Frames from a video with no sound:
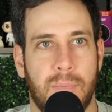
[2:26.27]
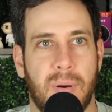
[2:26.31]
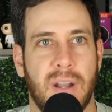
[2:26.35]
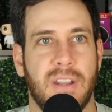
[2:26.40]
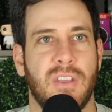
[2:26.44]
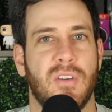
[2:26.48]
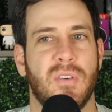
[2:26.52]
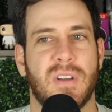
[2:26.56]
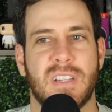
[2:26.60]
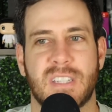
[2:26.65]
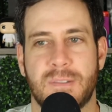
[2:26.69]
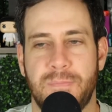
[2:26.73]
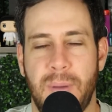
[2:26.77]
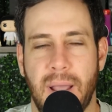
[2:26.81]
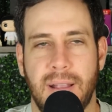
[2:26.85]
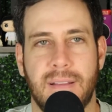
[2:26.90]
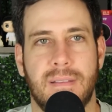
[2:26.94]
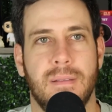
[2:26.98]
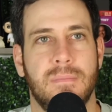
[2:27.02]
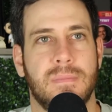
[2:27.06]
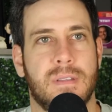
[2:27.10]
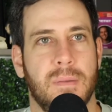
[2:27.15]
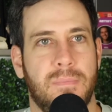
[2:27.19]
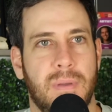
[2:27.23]
But you expect
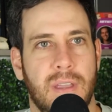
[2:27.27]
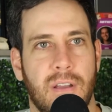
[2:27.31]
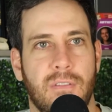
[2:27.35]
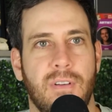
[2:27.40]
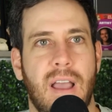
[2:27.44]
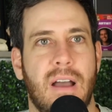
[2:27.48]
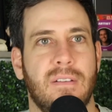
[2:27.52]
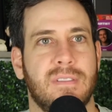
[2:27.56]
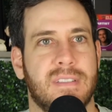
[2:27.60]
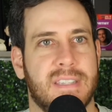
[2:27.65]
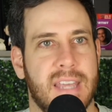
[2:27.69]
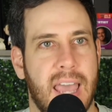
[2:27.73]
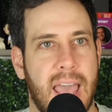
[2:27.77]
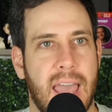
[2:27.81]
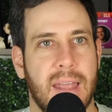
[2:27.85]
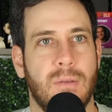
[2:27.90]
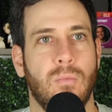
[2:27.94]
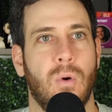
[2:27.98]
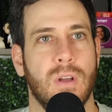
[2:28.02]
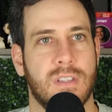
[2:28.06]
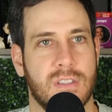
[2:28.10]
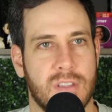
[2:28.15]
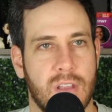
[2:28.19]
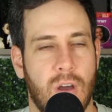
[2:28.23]
them to be around 10.
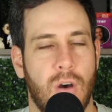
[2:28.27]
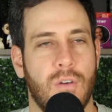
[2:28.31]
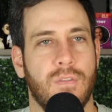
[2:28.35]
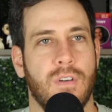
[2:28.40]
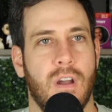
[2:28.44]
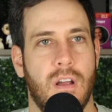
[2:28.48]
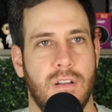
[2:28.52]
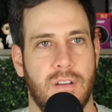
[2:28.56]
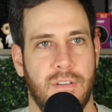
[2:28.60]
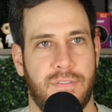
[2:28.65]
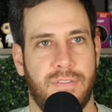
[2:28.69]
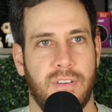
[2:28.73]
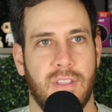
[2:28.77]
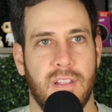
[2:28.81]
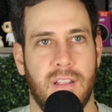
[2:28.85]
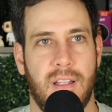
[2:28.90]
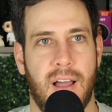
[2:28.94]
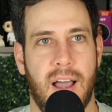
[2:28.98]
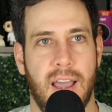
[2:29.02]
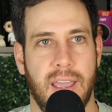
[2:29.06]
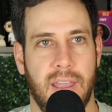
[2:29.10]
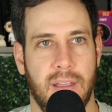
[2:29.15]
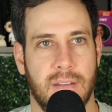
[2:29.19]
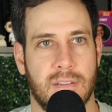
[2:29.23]
What's the over-under for the
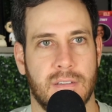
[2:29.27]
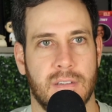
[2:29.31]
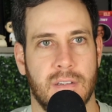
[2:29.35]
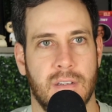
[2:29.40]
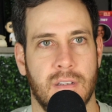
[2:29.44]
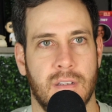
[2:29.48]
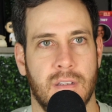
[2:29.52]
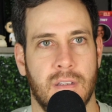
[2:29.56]
Lions?